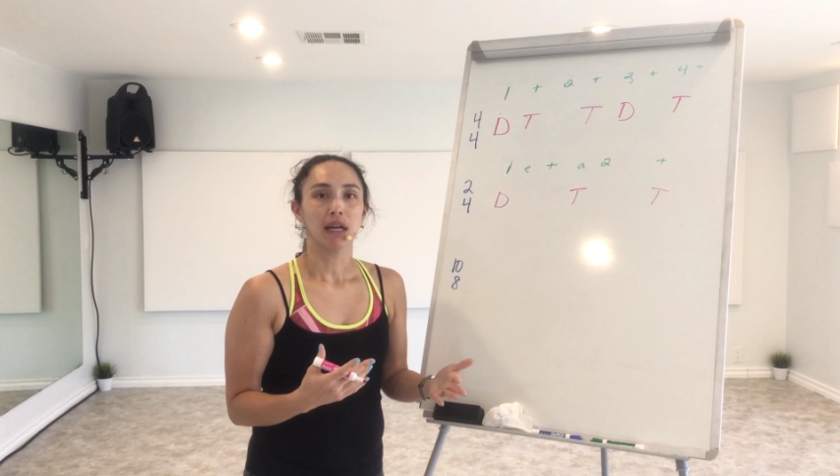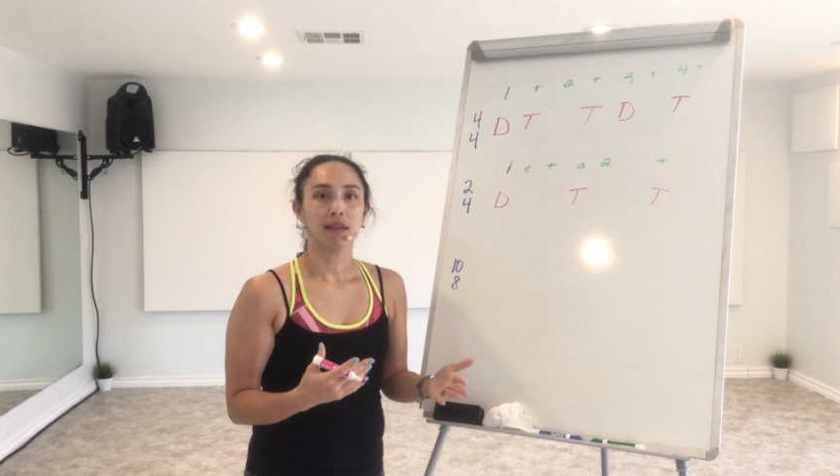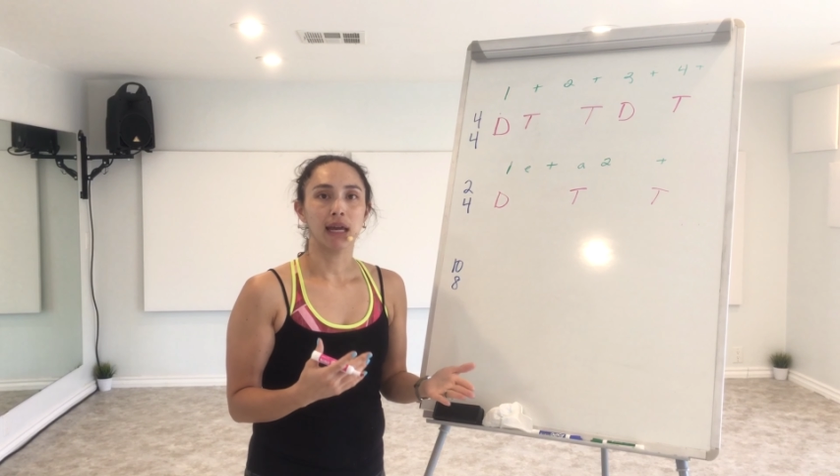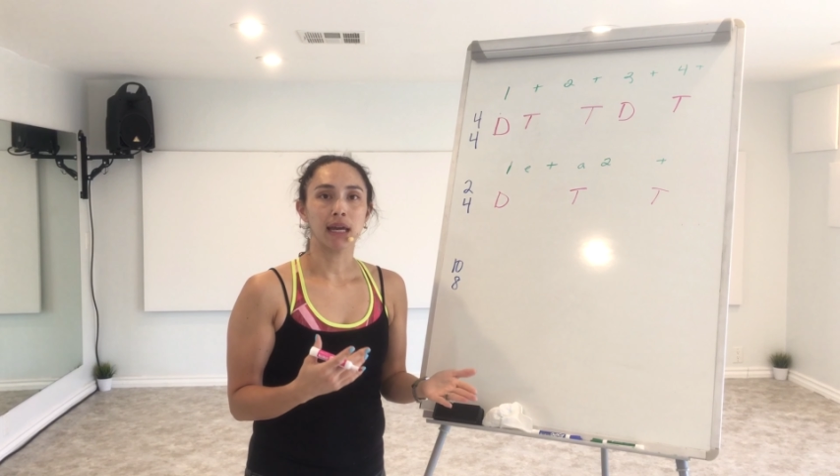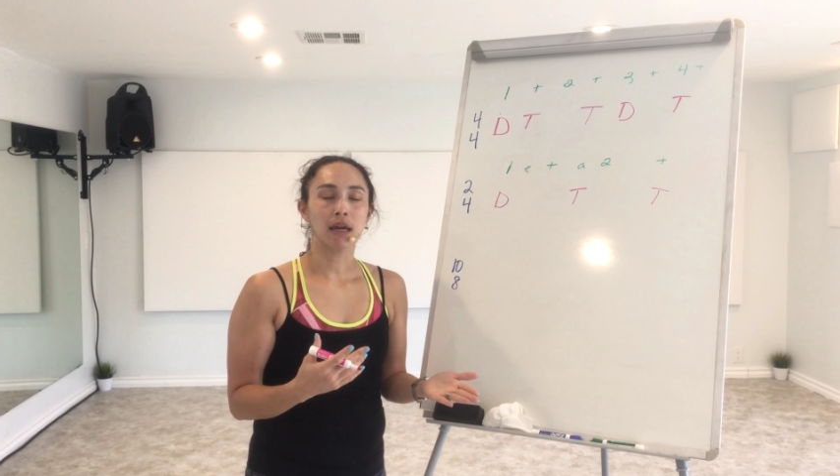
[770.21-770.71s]

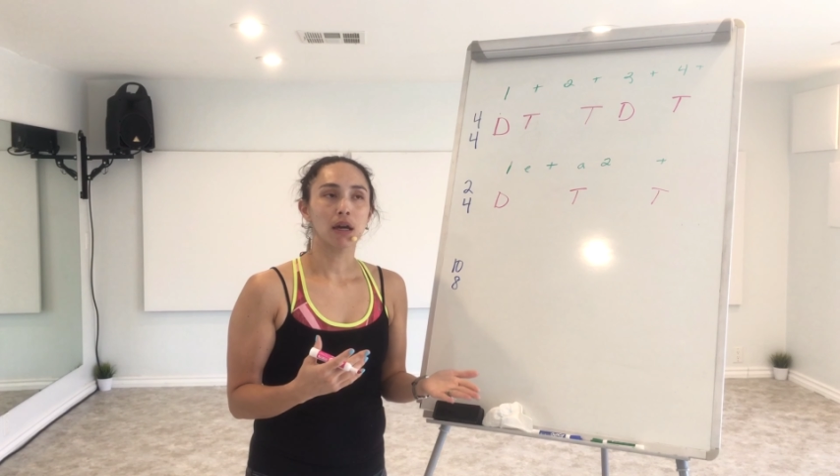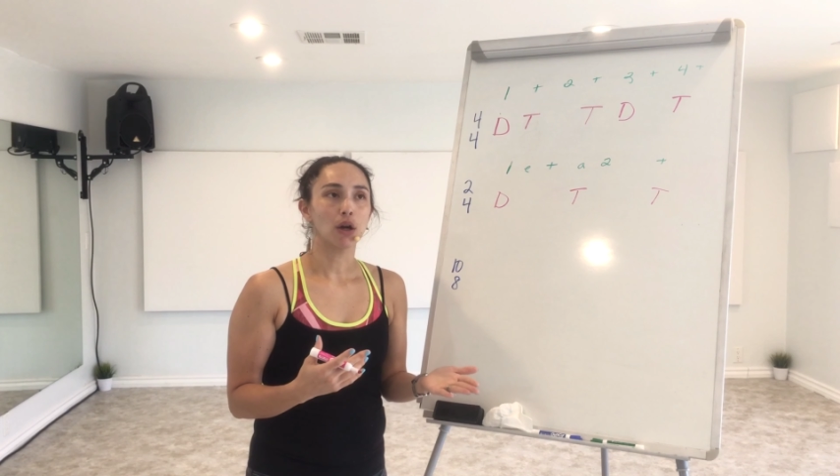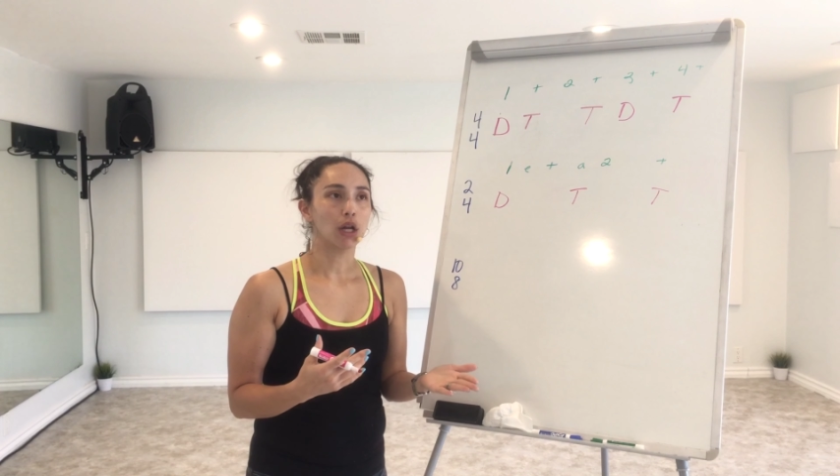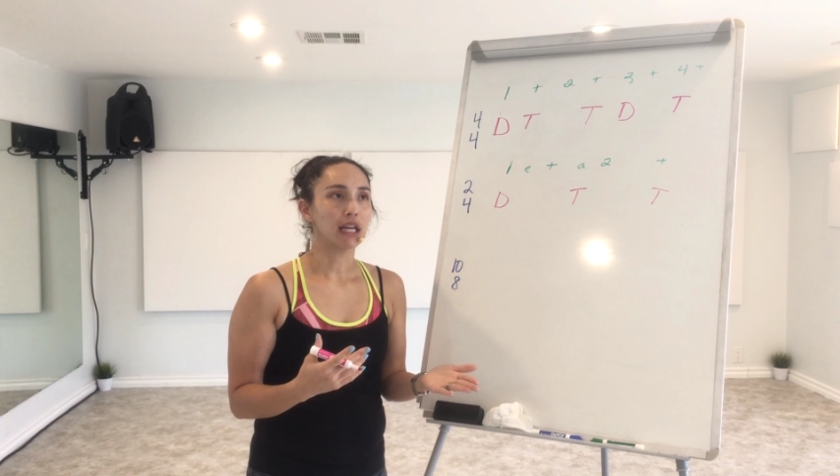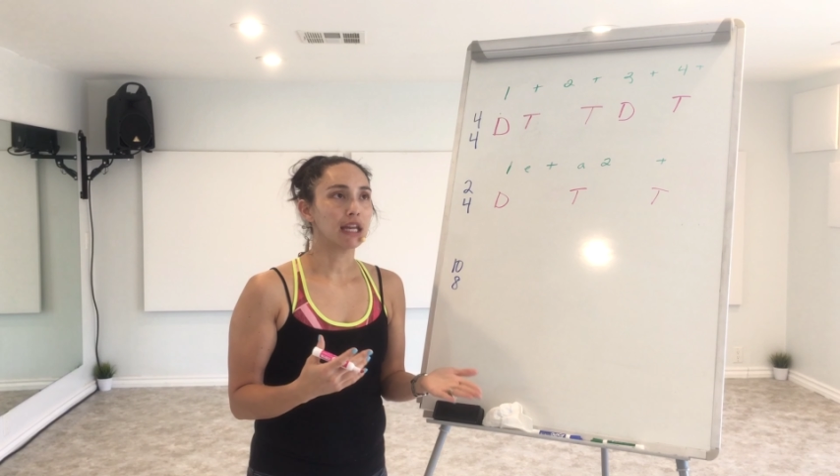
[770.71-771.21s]
Like
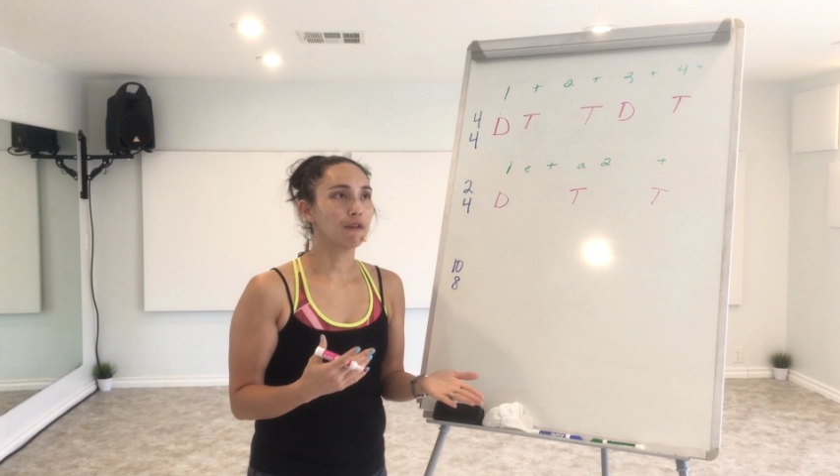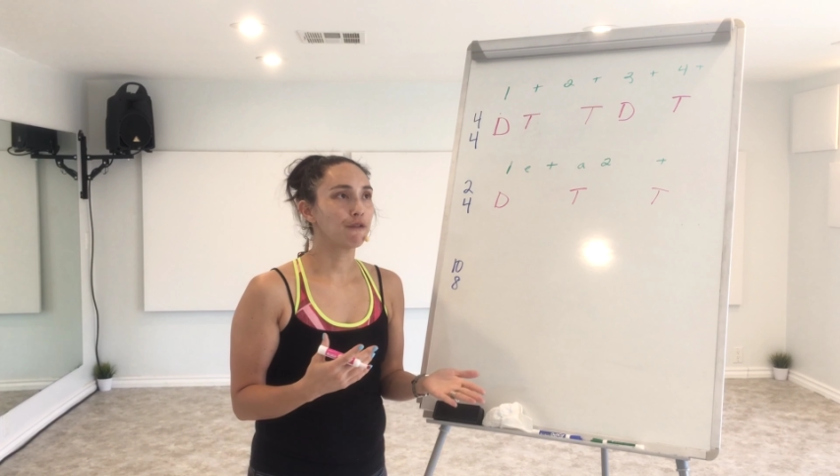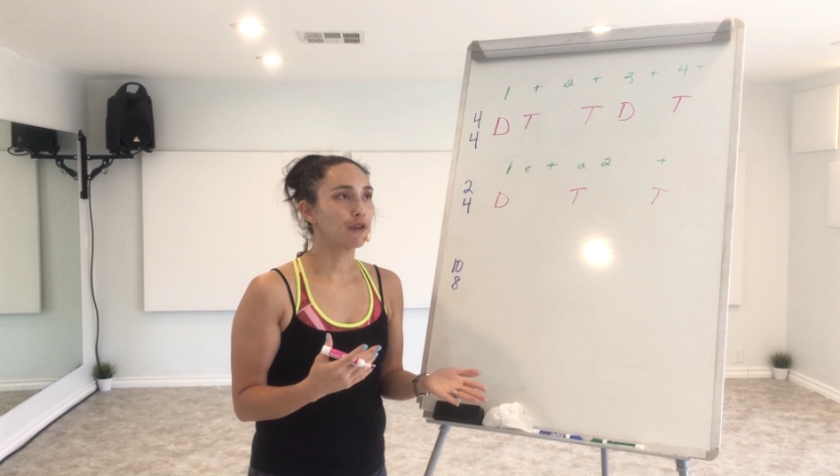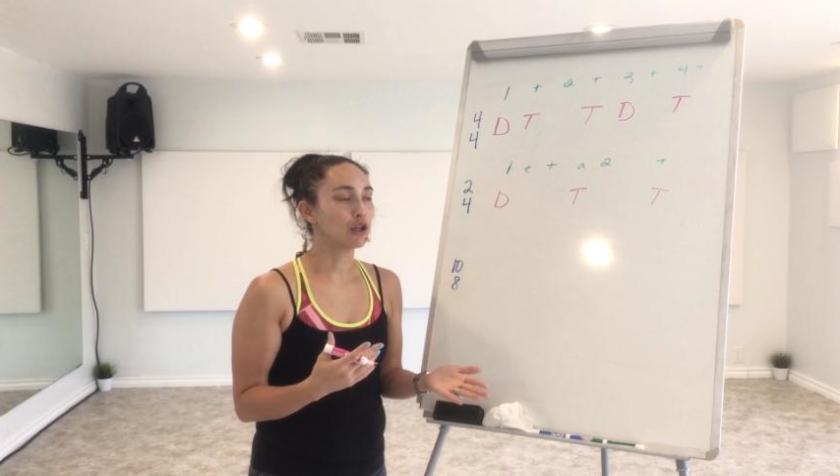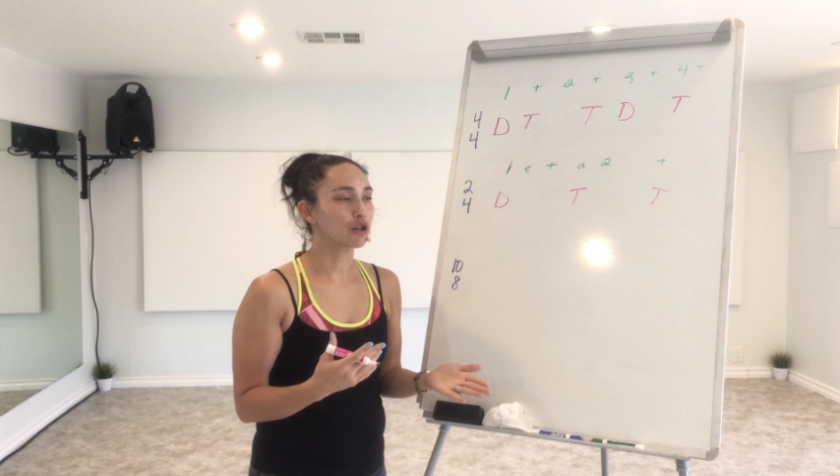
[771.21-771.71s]

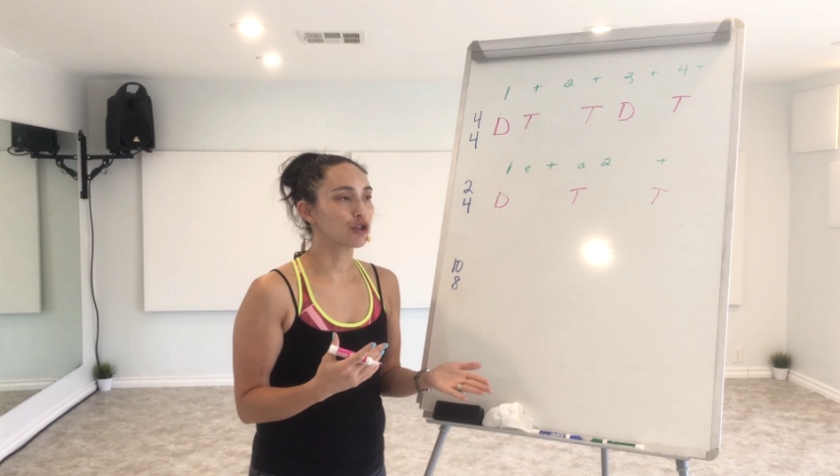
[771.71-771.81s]
if you're